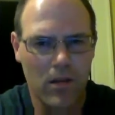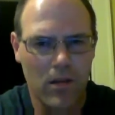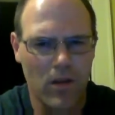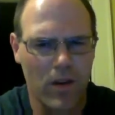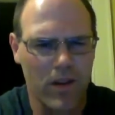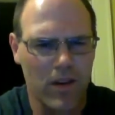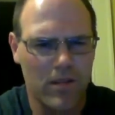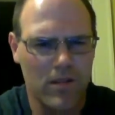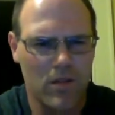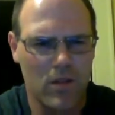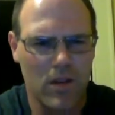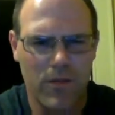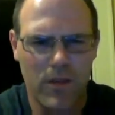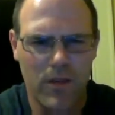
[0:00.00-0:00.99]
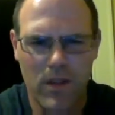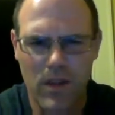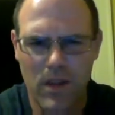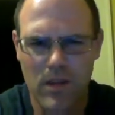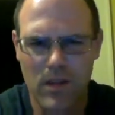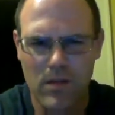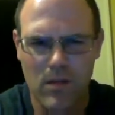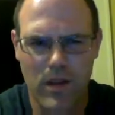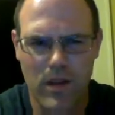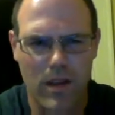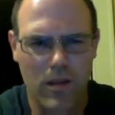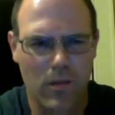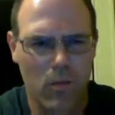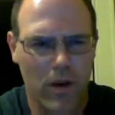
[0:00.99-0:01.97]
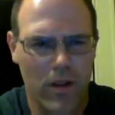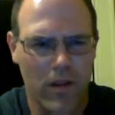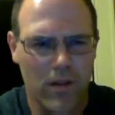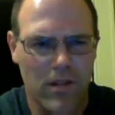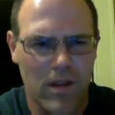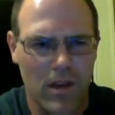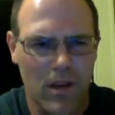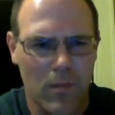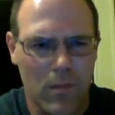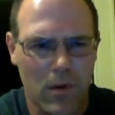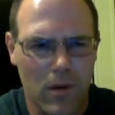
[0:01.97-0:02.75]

So are these two different things, or are they one and the same?